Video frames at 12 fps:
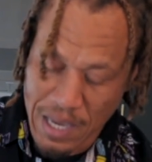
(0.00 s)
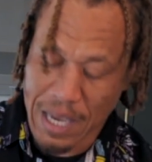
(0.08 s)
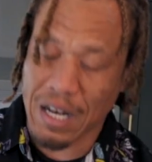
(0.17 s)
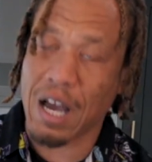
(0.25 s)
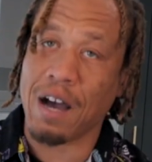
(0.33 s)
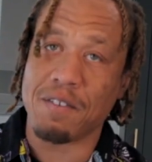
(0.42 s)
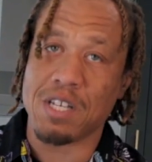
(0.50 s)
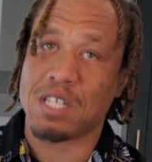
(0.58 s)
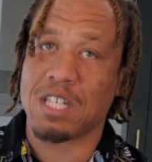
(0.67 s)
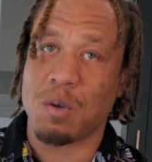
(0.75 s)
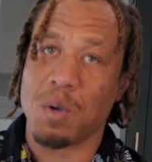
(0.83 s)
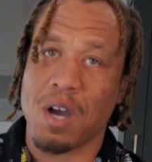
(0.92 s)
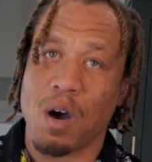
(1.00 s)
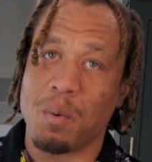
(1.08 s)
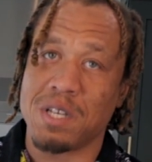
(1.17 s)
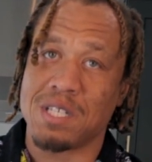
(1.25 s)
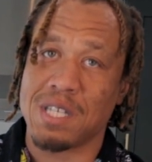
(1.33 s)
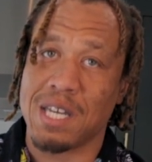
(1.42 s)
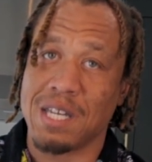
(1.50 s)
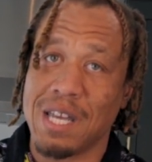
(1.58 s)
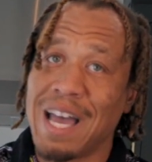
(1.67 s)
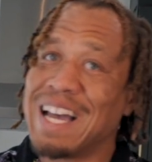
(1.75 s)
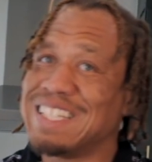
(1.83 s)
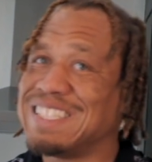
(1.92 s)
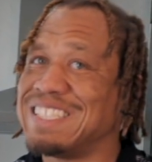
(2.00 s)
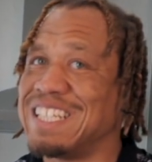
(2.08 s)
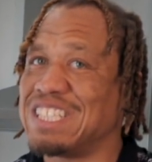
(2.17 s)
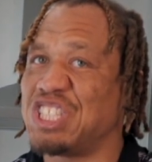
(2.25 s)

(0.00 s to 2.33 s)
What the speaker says: And obviously we always need the